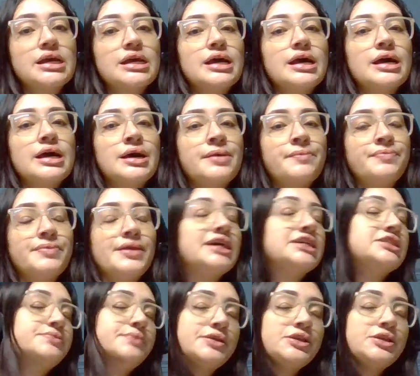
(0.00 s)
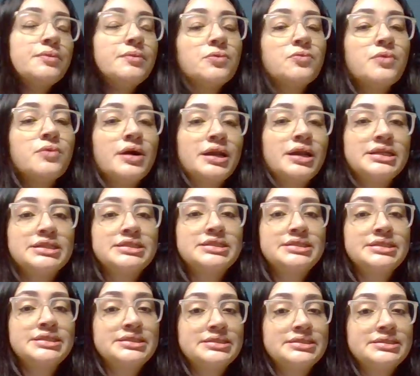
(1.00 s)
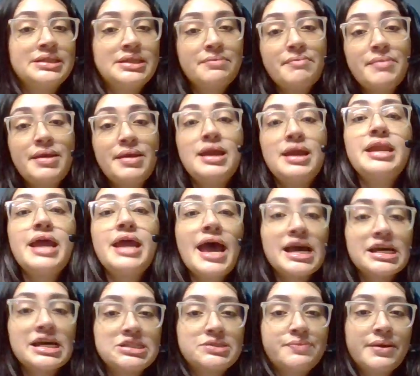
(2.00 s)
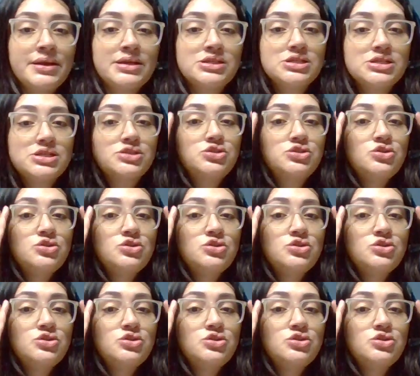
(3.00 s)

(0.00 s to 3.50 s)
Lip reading: Aspect number 1 is this the main aspect